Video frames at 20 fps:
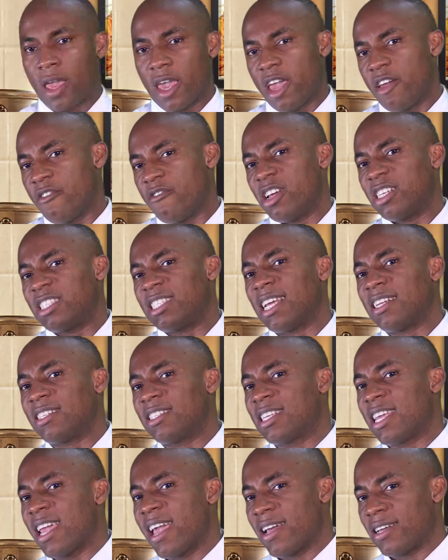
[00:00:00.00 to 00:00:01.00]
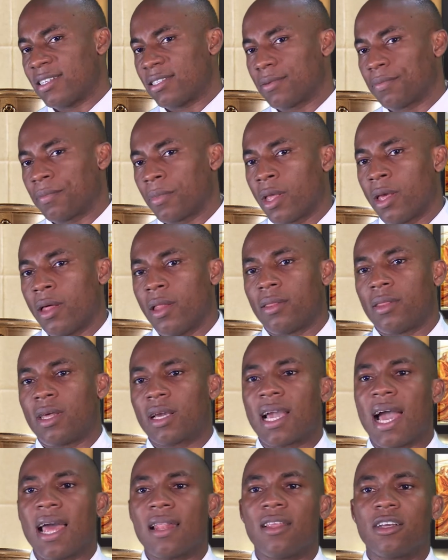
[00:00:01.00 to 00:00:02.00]
In recent years, the
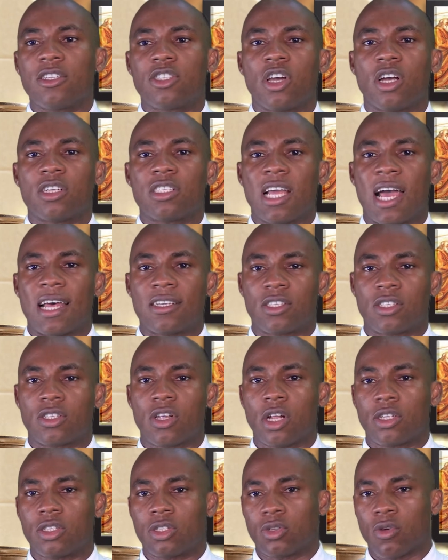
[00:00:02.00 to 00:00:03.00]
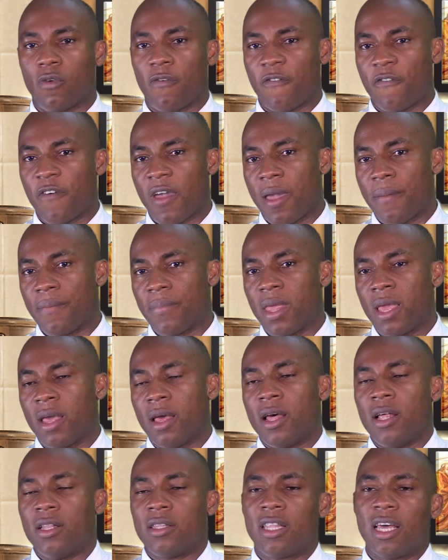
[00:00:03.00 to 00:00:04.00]
Catholic Church has sought to frame
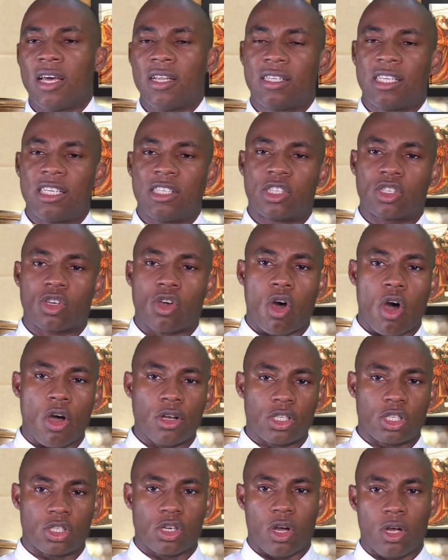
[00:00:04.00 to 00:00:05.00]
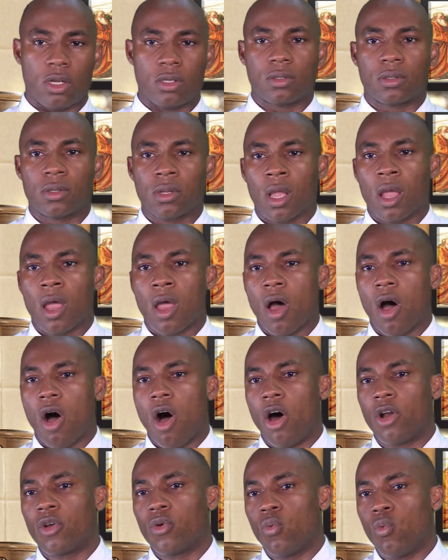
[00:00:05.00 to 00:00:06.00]
the discussion
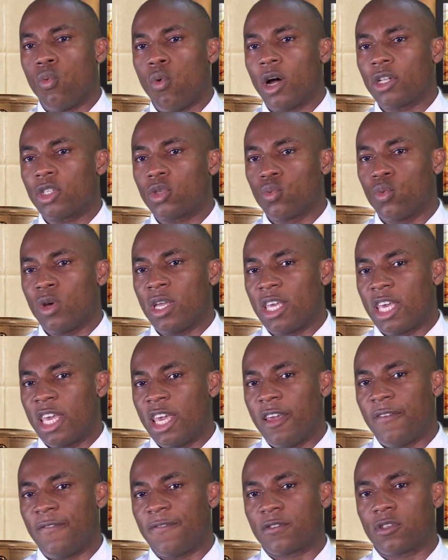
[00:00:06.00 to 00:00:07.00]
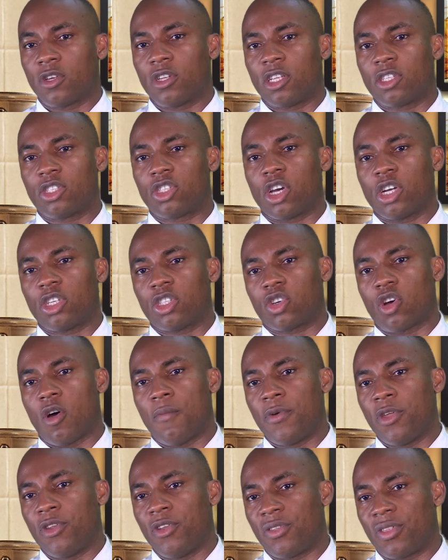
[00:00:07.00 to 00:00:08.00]
on what we give to the church
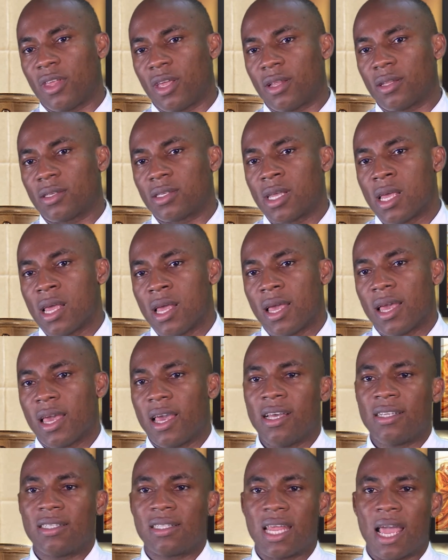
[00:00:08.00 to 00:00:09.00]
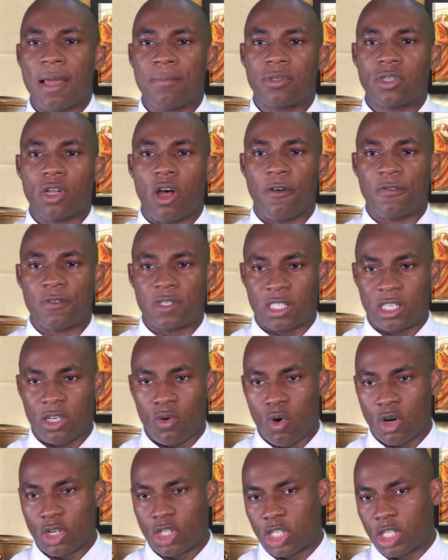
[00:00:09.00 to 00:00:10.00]
community in terms of
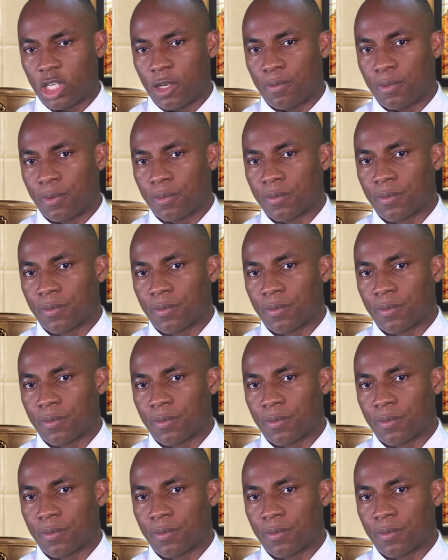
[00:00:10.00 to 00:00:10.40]
stewardship.